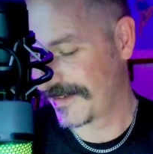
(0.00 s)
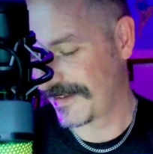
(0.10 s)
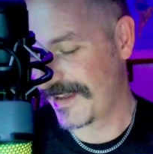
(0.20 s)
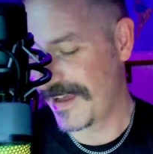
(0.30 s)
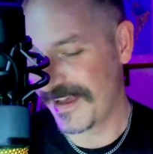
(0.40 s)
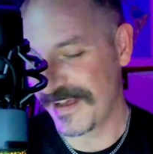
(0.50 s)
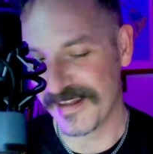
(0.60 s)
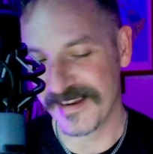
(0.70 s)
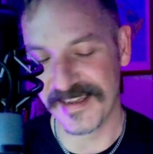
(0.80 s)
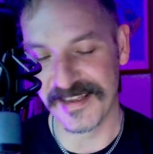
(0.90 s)

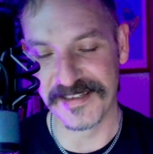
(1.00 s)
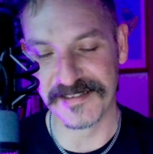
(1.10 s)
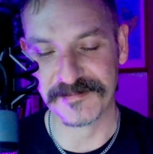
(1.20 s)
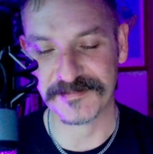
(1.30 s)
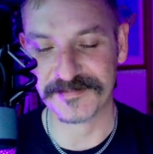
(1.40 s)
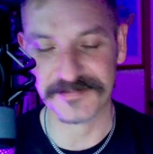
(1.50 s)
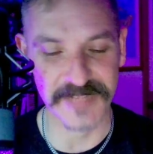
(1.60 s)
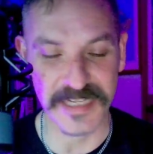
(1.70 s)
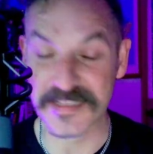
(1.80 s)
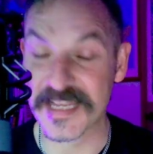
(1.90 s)
And
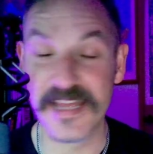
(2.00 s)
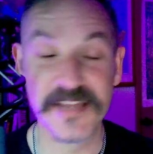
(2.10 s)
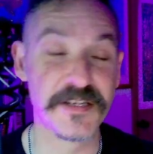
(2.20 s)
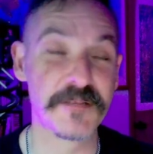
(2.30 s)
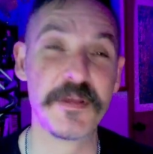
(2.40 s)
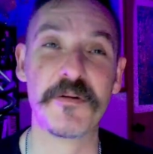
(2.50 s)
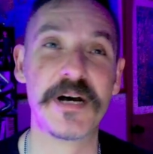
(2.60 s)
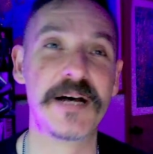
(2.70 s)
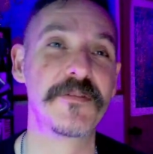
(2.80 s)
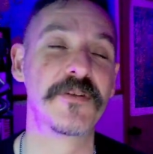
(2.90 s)
like I said, it took me a
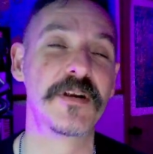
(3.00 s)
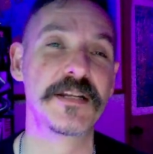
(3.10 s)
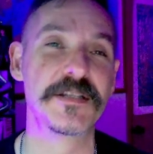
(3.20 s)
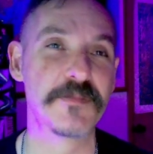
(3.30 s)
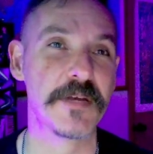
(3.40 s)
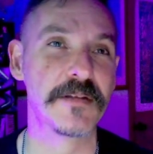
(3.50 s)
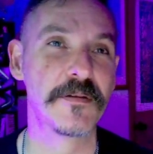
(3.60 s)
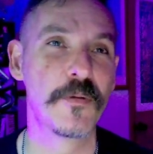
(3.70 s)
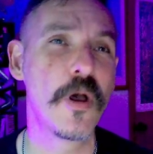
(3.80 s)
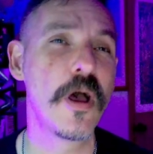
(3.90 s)
while before I just went,
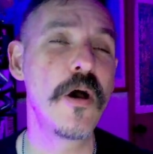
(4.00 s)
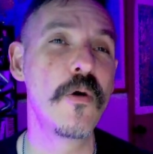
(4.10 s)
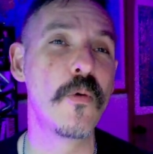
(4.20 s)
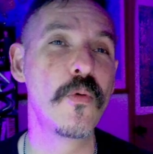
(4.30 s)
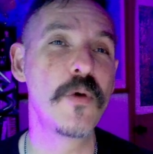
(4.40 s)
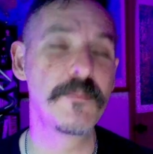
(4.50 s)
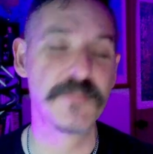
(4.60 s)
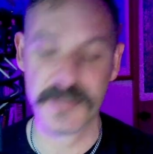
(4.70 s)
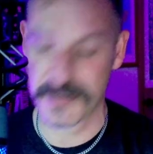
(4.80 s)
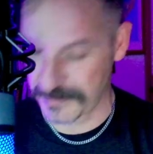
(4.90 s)
oh,
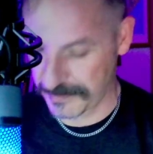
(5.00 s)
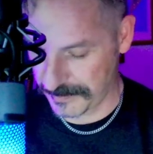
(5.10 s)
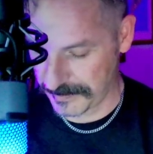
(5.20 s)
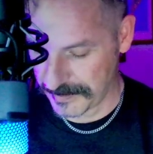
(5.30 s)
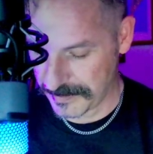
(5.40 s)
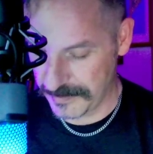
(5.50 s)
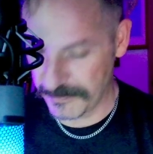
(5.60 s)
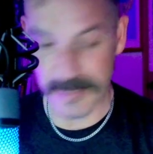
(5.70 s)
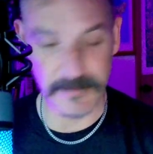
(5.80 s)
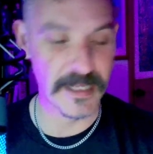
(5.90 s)
whoops.
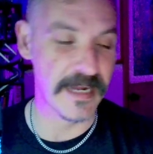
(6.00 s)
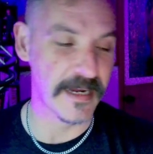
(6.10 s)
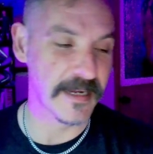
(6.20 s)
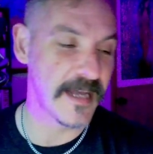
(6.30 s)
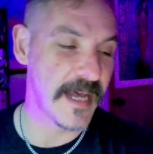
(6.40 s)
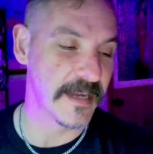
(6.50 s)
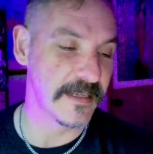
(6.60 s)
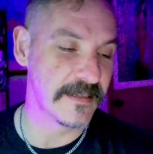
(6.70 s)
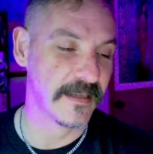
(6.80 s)
But I'm glad I caught it.